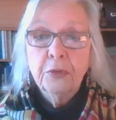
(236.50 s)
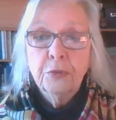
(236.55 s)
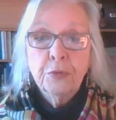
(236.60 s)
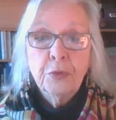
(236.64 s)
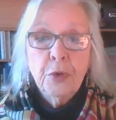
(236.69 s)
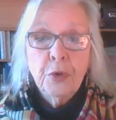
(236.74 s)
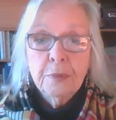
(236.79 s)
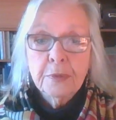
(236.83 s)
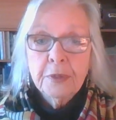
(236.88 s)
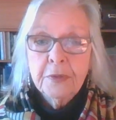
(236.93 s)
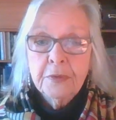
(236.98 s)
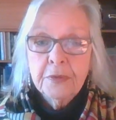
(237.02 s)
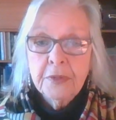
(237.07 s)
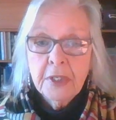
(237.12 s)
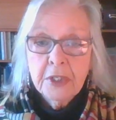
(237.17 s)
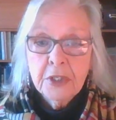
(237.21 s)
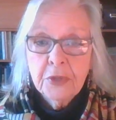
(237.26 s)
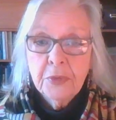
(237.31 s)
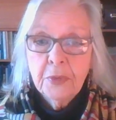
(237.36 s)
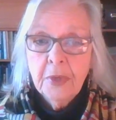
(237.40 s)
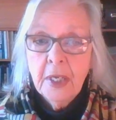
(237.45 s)
forms of
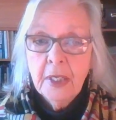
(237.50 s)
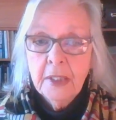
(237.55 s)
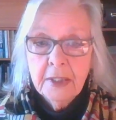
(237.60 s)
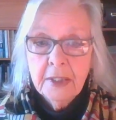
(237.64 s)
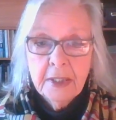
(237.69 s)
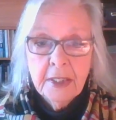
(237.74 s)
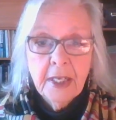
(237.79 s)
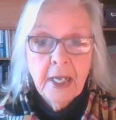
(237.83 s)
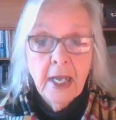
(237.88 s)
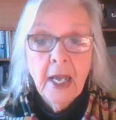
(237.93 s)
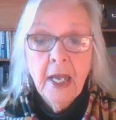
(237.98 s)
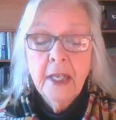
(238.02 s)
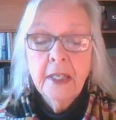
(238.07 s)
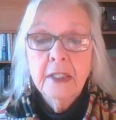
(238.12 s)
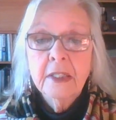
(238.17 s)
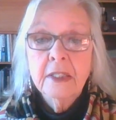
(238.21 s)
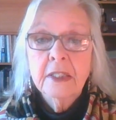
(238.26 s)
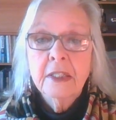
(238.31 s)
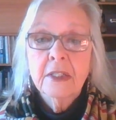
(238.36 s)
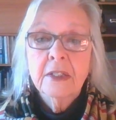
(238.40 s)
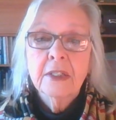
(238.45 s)
sexuality
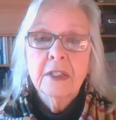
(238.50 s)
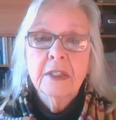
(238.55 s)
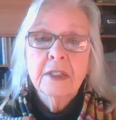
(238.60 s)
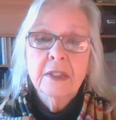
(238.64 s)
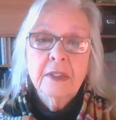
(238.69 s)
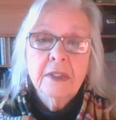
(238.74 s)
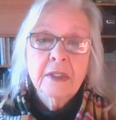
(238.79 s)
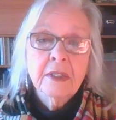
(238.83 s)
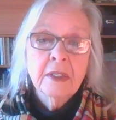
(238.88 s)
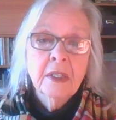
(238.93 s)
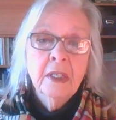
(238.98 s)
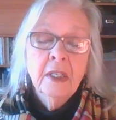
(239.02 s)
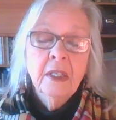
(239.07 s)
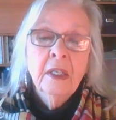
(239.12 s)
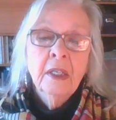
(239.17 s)
added to this